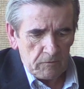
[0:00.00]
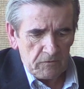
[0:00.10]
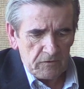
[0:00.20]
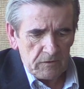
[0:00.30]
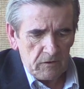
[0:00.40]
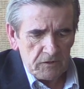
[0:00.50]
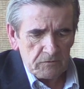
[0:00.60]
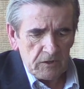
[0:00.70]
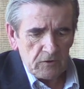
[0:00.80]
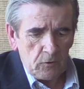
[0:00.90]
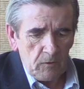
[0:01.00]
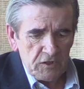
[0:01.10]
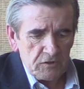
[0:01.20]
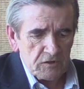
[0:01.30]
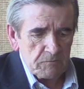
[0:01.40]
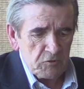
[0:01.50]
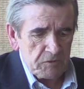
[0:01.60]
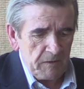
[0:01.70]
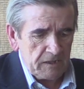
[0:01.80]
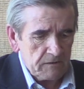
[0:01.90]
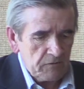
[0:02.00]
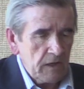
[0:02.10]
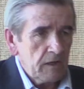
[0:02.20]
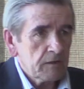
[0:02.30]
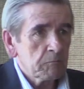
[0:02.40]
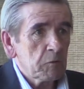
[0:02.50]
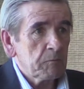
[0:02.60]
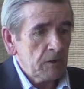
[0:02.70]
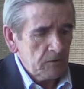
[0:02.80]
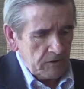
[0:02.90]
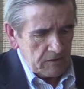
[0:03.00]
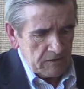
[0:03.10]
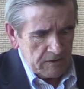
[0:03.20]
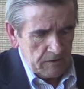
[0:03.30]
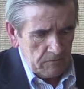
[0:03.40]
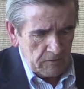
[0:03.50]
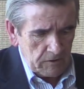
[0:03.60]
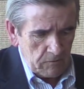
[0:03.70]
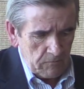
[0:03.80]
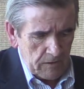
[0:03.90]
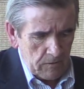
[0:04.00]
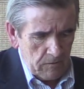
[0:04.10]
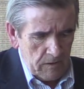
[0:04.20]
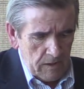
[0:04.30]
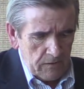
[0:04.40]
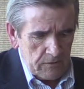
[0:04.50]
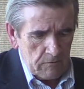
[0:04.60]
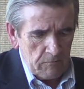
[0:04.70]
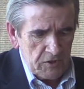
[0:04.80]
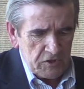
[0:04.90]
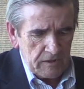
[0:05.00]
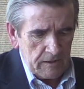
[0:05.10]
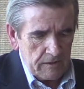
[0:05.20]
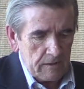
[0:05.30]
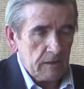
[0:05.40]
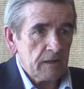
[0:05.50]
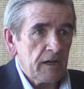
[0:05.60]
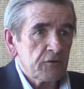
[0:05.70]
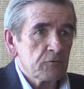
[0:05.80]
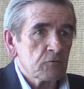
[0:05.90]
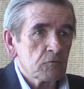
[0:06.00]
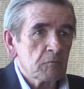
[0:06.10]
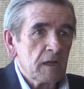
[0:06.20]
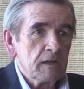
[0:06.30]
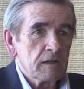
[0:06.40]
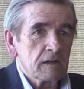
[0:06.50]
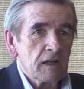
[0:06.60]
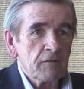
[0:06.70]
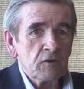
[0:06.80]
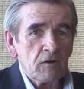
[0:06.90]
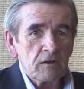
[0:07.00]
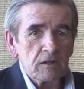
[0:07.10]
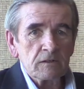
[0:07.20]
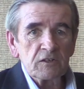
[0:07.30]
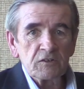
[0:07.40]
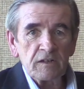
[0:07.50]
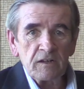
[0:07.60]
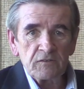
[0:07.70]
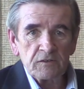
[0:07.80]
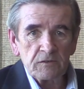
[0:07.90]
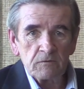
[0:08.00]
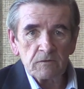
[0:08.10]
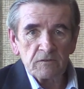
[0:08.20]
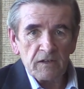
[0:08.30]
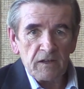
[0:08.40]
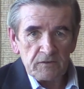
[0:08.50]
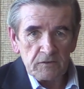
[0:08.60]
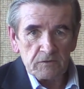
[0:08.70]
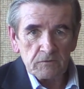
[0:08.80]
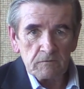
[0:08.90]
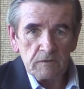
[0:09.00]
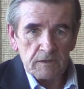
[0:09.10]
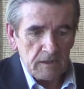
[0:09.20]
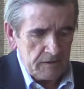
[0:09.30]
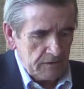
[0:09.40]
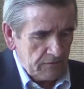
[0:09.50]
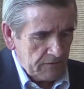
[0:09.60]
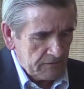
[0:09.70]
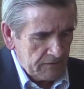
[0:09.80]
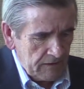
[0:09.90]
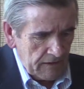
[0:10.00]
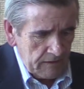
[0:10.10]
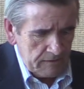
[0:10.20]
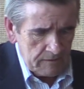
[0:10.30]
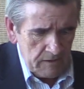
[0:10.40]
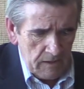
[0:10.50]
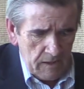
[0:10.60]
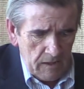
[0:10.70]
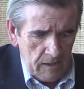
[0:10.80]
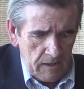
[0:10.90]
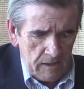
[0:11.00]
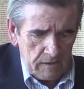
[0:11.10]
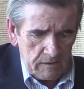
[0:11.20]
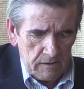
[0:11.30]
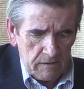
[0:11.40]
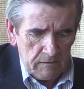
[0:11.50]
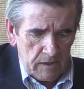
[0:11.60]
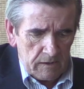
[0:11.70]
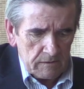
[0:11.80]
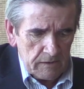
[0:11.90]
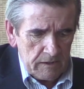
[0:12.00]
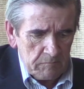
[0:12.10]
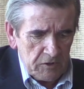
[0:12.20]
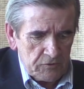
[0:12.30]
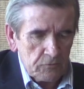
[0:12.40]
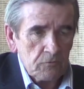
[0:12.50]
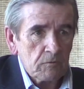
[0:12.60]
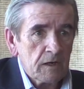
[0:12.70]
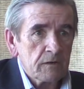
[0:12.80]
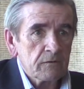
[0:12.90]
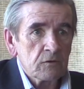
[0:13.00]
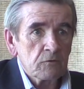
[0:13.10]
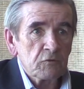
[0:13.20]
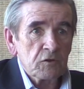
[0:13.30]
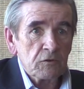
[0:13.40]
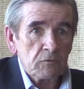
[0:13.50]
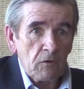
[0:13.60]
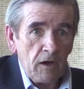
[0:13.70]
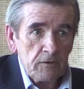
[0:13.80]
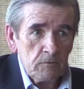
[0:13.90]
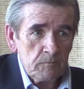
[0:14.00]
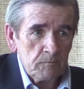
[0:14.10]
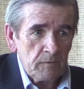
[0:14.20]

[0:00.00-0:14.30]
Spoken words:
was an entree to the questions and perspectives that propelled a continuing career that originated in a classroom in Evan Hardy Collegiate Institute in Saskatoon in 1968 and led me to the University of Toronto,